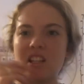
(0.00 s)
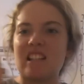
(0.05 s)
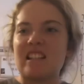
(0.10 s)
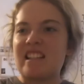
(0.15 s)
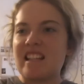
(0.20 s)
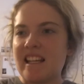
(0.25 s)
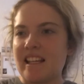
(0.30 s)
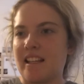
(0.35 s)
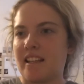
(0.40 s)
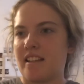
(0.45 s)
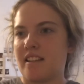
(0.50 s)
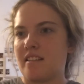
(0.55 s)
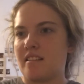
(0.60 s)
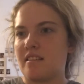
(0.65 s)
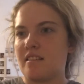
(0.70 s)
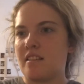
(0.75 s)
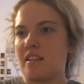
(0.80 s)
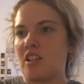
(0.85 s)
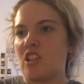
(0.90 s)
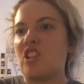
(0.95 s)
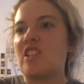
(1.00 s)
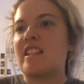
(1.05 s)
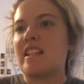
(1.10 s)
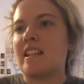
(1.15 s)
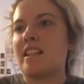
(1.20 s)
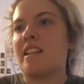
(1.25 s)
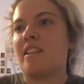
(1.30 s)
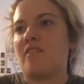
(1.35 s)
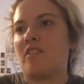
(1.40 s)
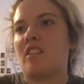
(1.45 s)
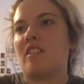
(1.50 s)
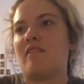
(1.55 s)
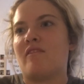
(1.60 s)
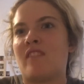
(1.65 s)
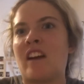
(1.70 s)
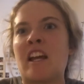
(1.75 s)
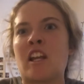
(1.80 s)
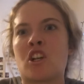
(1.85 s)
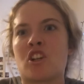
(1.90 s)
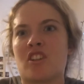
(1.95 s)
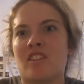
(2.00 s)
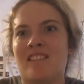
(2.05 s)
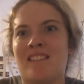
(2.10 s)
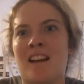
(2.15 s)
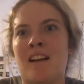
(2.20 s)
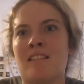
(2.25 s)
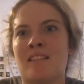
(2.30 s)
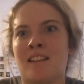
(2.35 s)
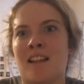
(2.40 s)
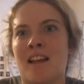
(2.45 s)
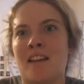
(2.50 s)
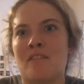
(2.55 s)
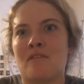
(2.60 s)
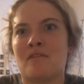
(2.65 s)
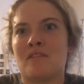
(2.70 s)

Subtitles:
dingus. You didn't even invite her to Young Life.